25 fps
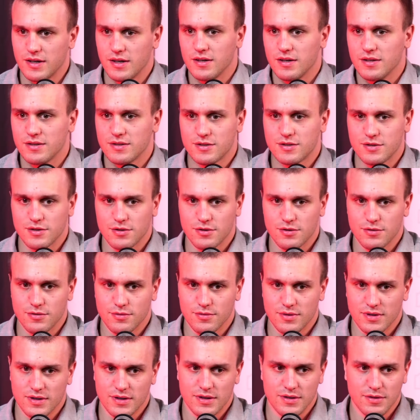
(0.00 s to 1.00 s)

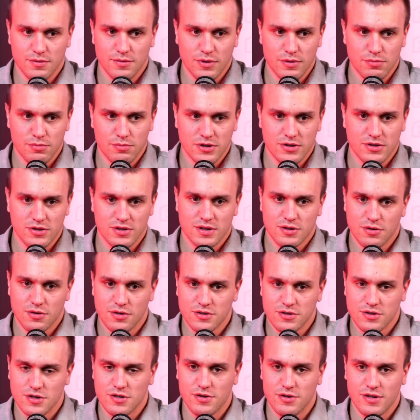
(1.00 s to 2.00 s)
So we were just
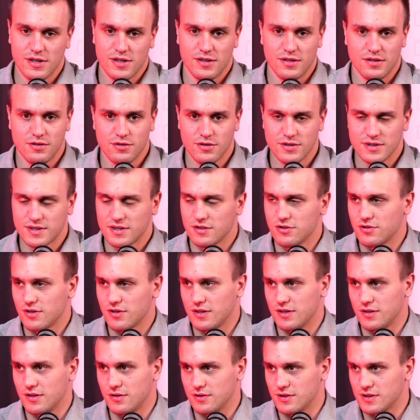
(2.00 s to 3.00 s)

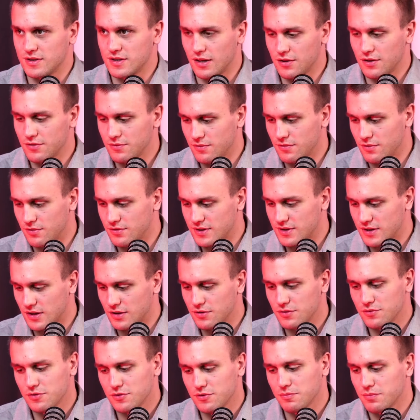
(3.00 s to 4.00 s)
concentrated on
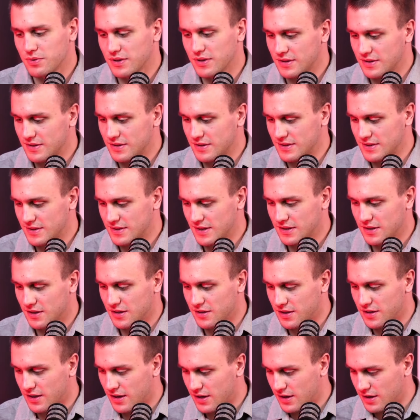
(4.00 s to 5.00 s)
Saloon, but Sandy
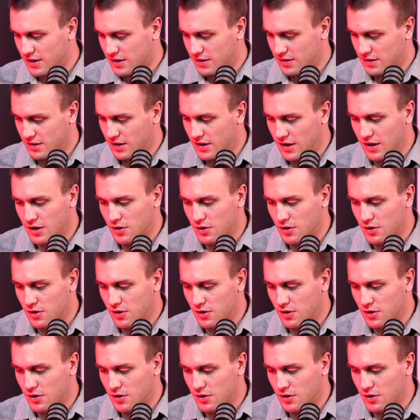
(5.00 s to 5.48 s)
and Rehan